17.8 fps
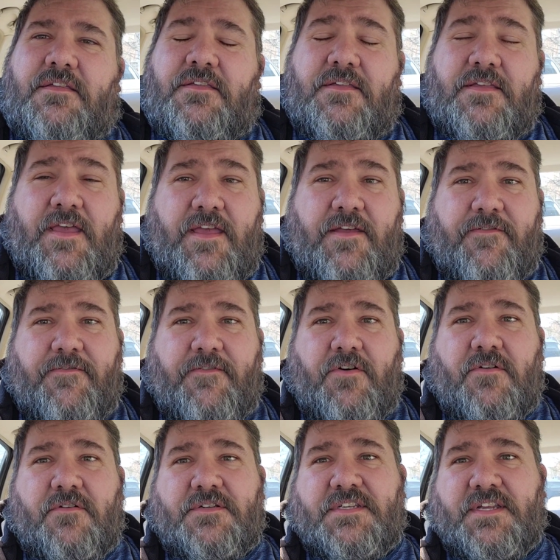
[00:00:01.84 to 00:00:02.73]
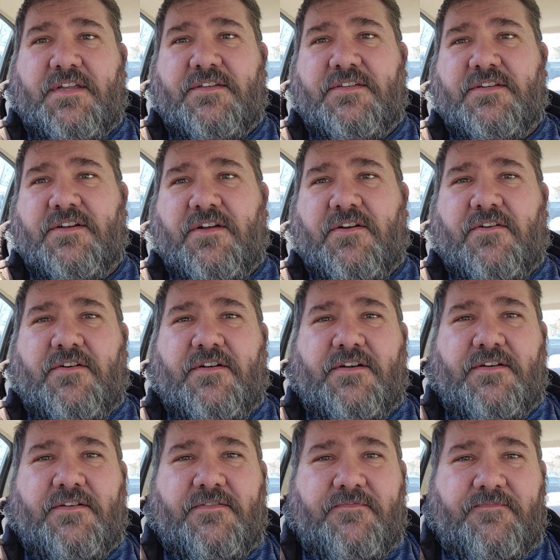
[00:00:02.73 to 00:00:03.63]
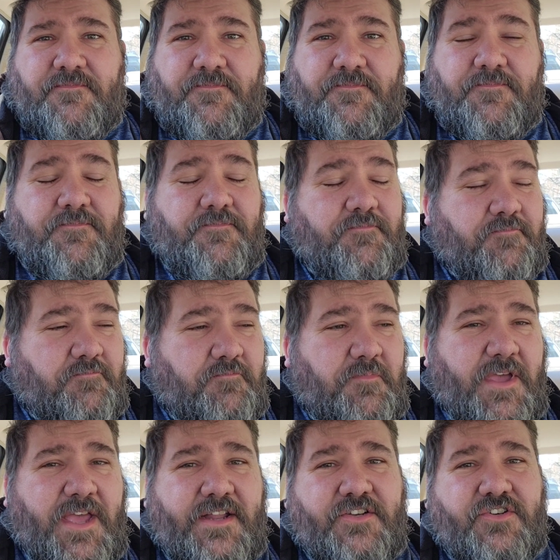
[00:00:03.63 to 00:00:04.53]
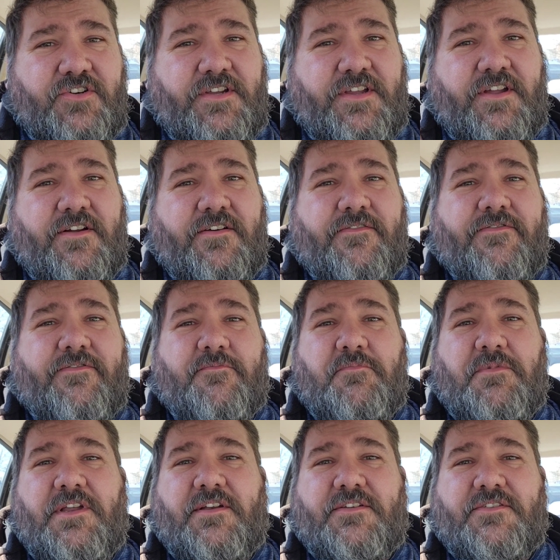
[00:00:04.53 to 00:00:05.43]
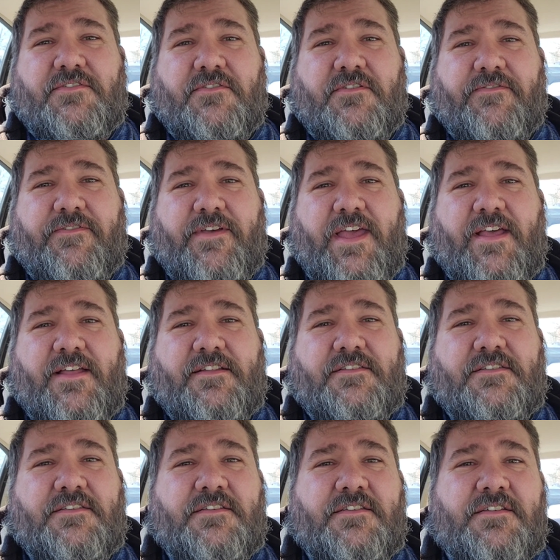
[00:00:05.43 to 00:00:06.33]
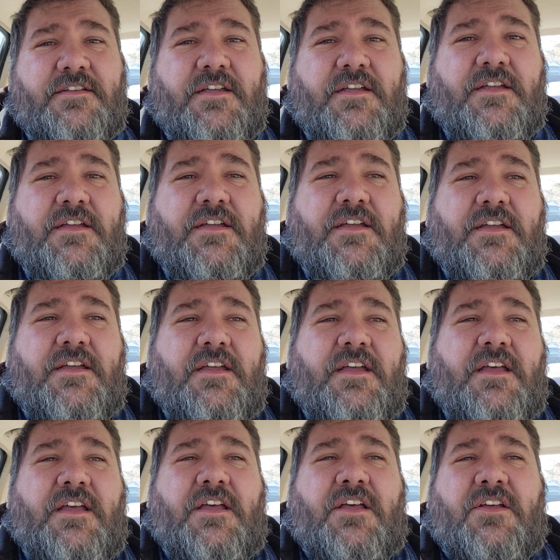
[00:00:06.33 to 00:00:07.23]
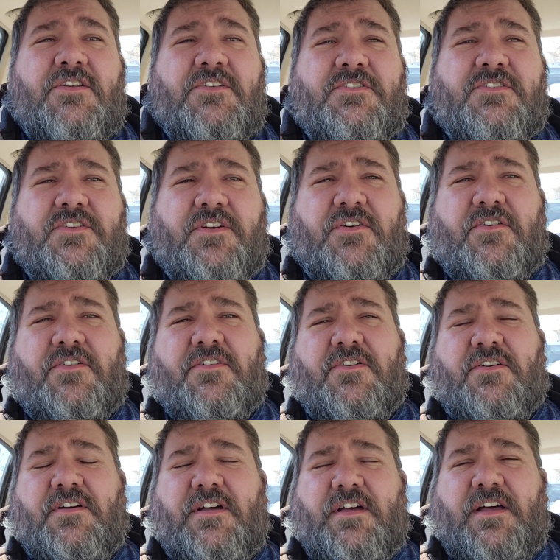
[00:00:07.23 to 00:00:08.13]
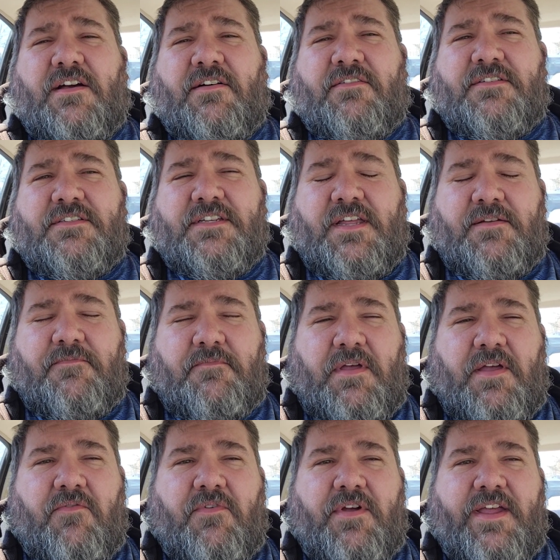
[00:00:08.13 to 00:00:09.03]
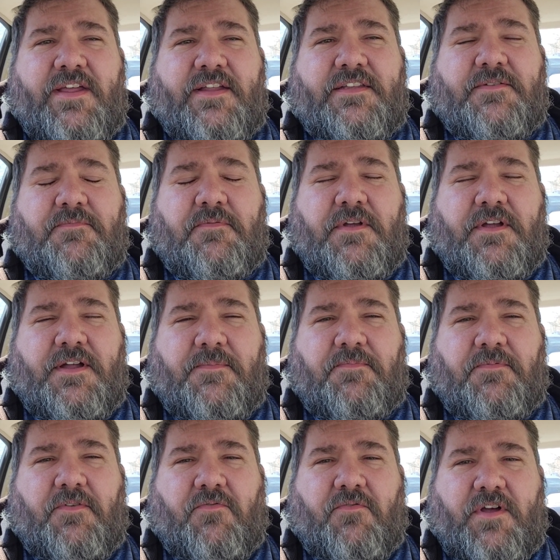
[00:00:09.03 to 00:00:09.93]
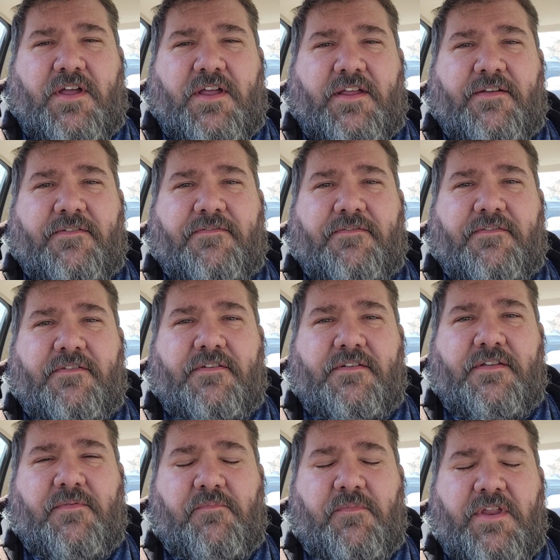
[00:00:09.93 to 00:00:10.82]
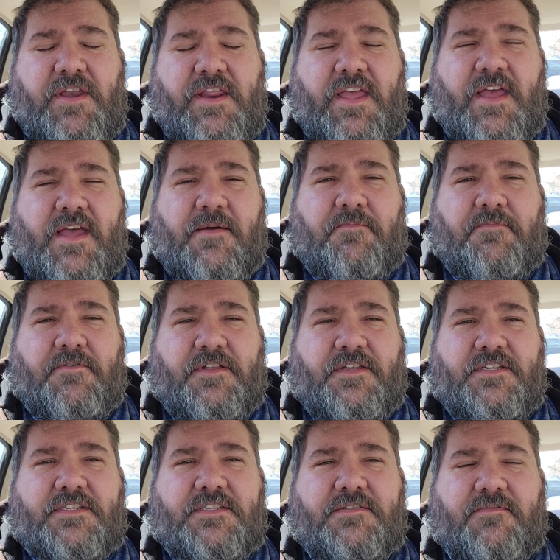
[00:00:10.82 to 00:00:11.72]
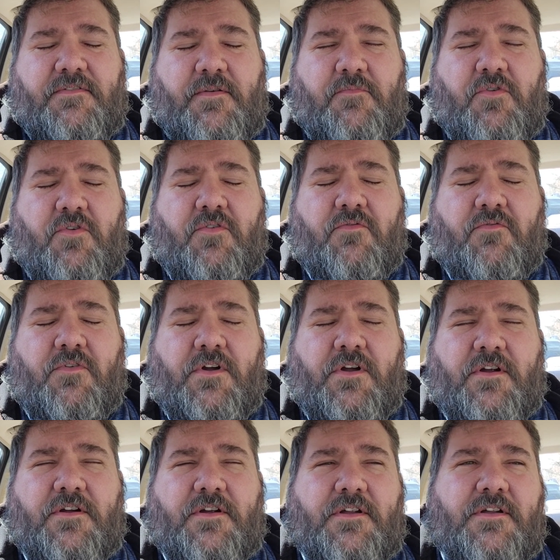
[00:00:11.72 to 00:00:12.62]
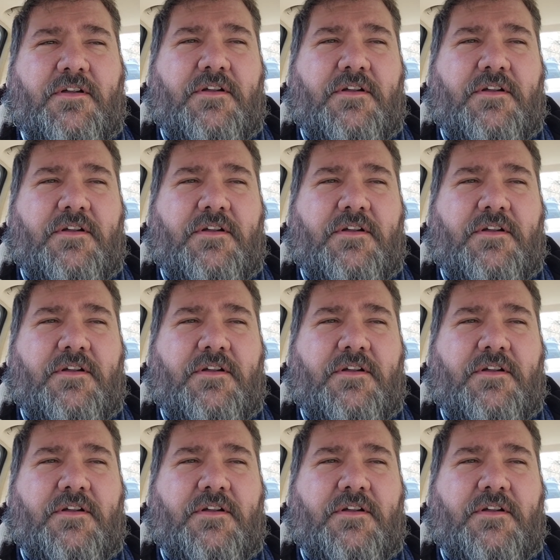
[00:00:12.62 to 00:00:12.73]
Hey folks, how's it going? Patrick here from MinnesotaFats. So I was on my way to pick up the wife in Minneapolis from her work,